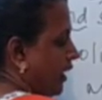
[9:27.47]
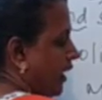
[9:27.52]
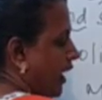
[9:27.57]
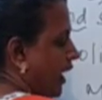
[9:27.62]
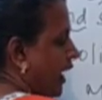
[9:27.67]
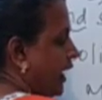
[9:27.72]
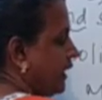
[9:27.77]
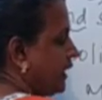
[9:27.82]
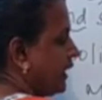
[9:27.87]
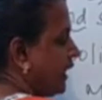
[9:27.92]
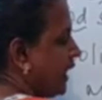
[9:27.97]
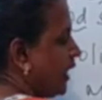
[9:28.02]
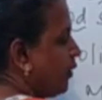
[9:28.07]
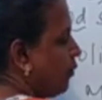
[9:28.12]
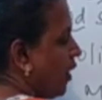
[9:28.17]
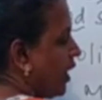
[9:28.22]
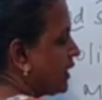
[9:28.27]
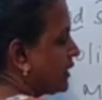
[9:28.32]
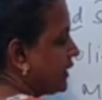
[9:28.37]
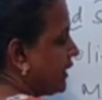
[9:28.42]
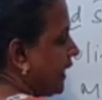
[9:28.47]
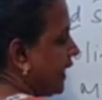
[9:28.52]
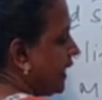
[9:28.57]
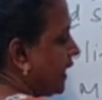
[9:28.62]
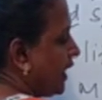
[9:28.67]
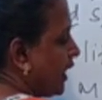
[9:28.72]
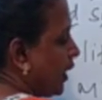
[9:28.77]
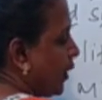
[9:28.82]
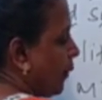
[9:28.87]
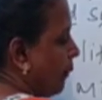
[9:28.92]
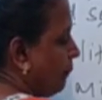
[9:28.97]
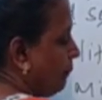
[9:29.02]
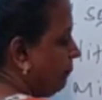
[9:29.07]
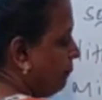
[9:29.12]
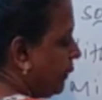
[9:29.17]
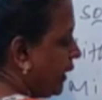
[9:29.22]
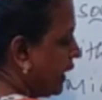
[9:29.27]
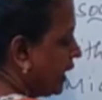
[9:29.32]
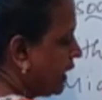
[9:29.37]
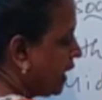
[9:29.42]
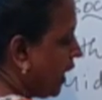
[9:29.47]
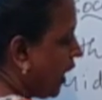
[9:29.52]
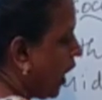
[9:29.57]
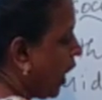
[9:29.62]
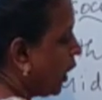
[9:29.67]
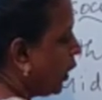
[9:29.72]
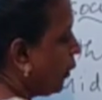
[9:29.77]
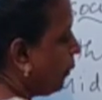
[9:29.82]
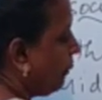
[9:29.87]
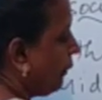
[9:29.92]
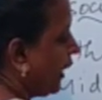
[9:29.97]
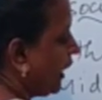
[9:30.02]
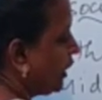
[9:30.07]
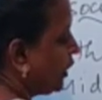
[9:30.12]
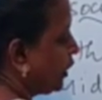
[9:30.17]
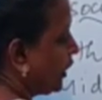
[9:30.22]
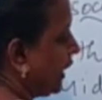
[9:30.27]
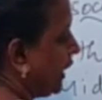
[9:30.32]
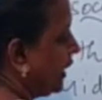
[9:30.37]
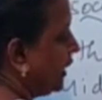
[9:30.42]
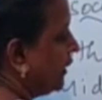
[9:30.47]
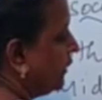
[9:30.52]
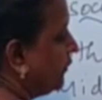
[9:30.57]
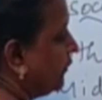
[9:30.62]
hunting was their main occupation.